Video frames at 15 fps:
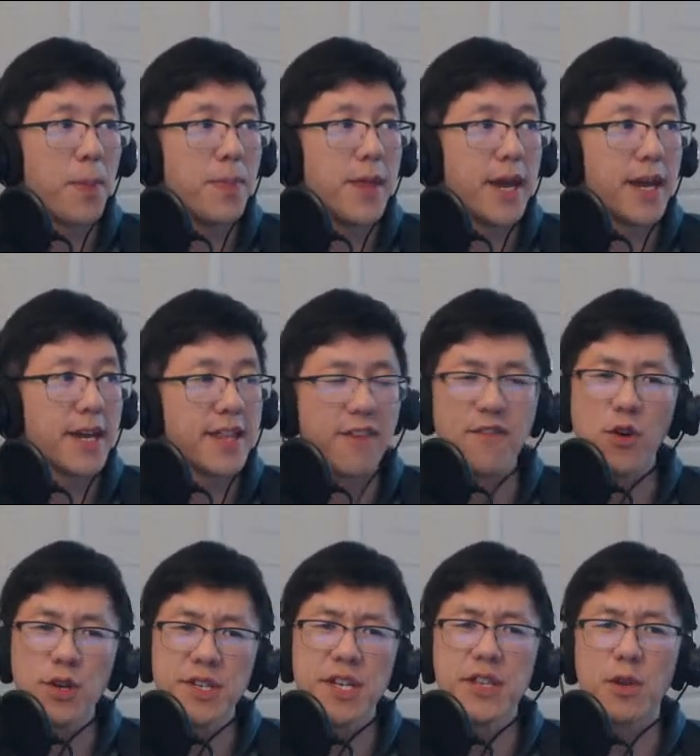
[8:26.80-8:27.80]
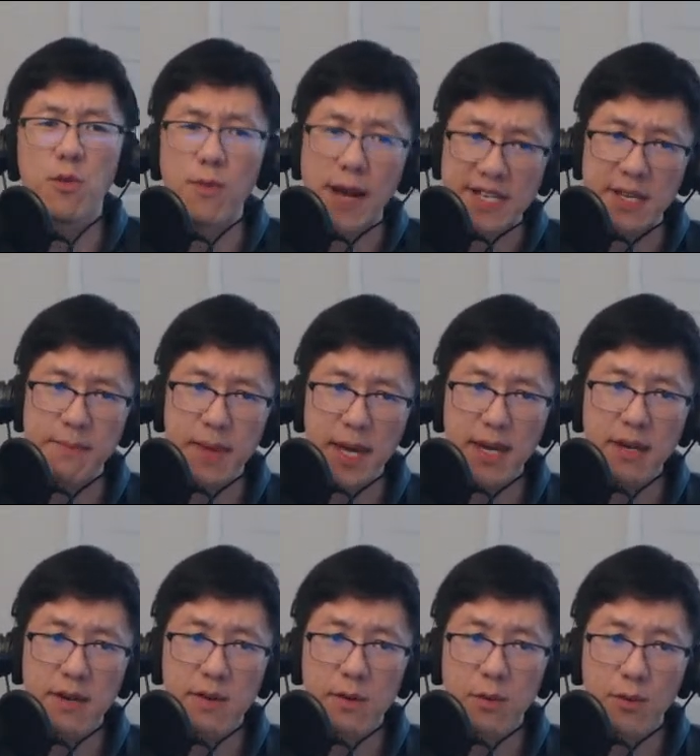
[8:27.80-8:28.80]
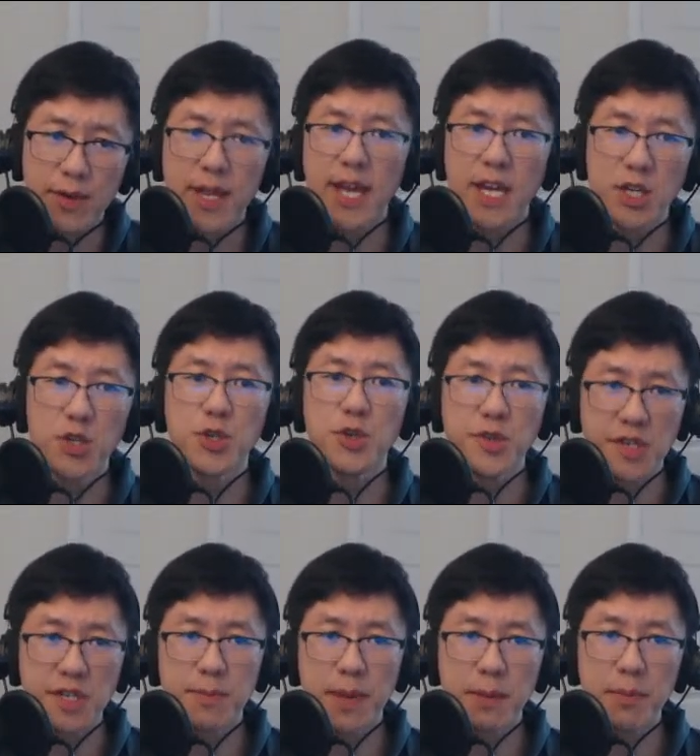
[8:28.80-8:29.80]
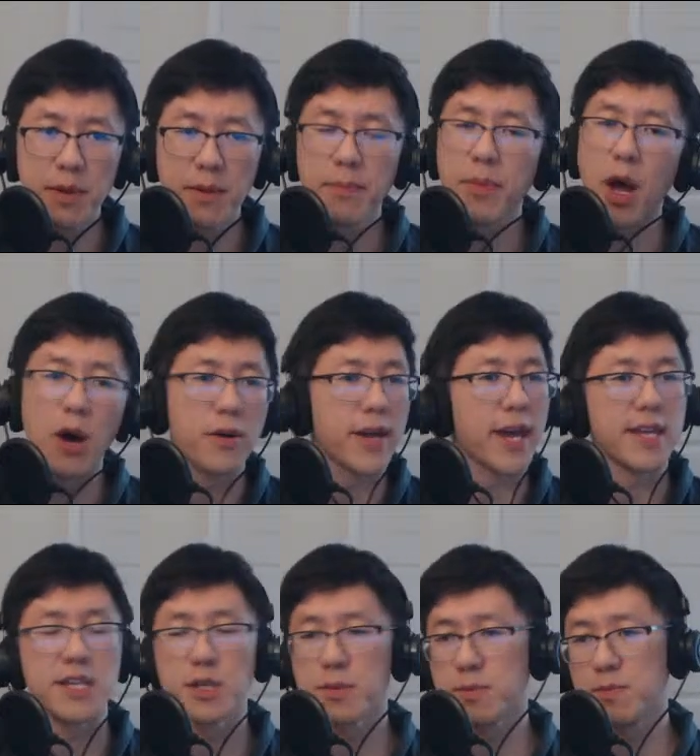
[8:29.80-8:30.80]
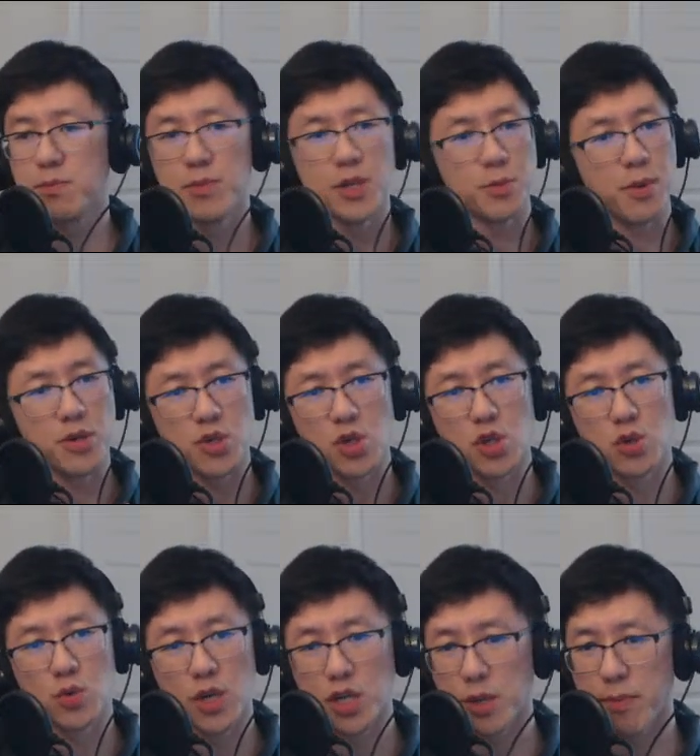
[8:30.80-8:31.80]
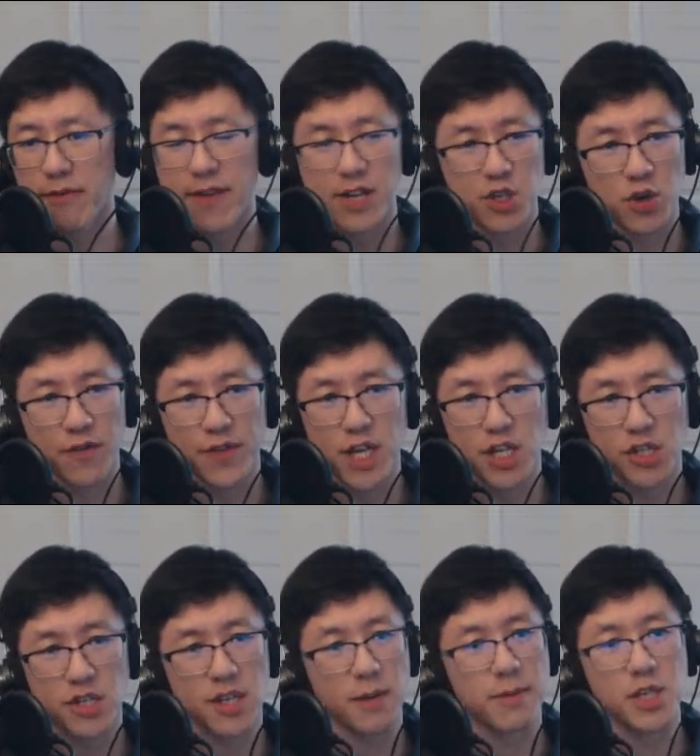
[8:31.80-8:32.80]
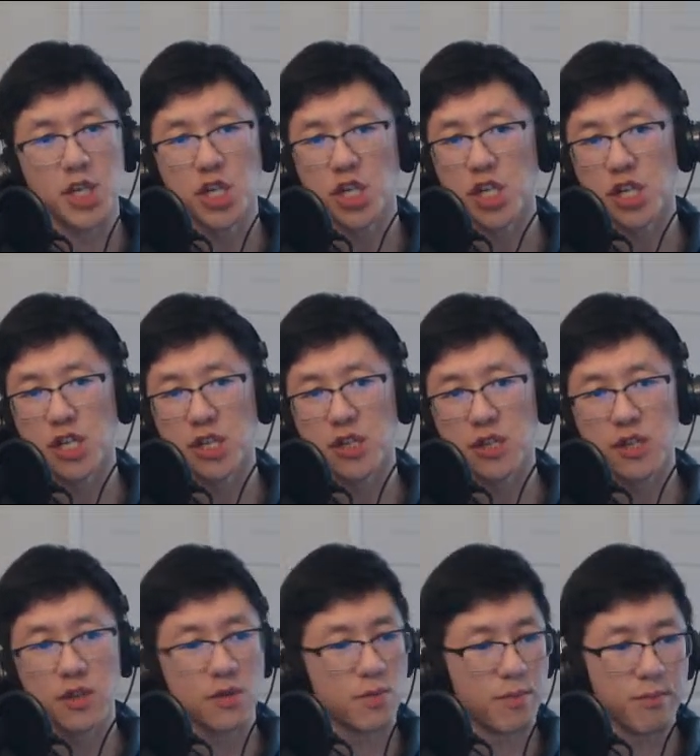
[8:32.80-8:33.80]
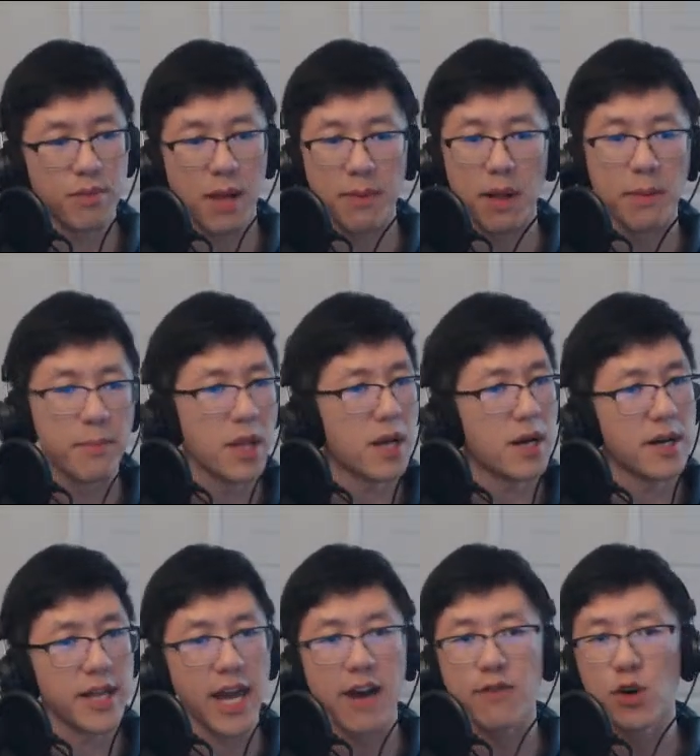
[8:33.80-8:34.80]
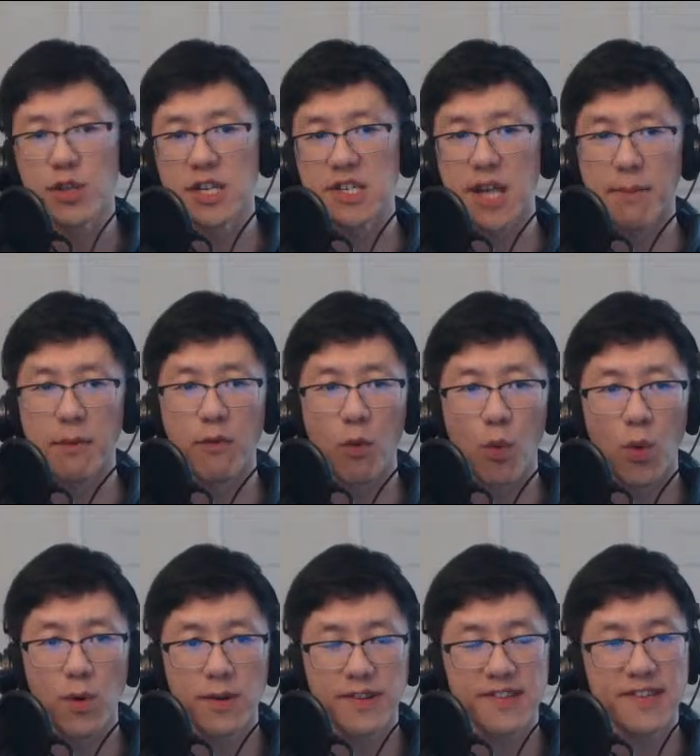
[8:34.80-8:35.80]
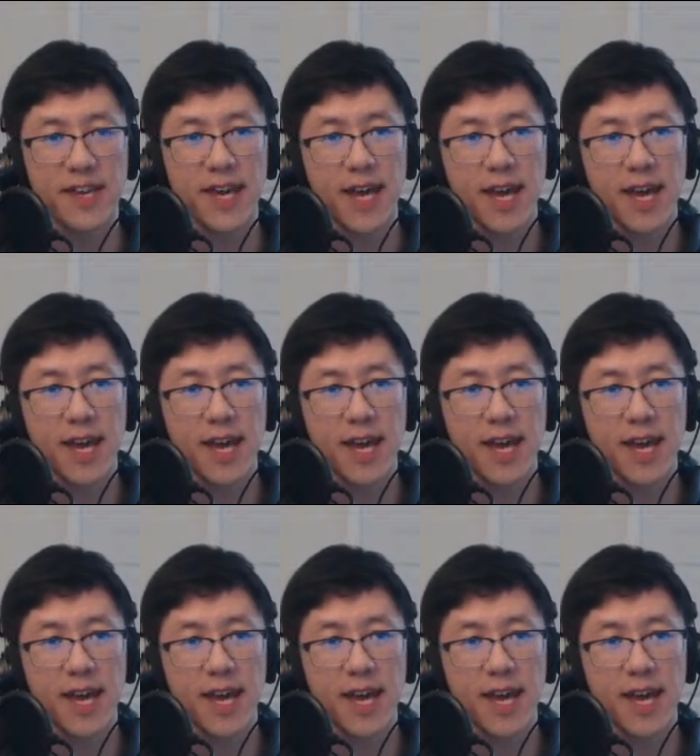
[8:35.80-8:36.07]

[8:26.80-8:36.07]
they focus on the resume when they introduce these people. Okay, this person is a professor of this. They've been teaching blah, blah, blah. They have all these type of awards.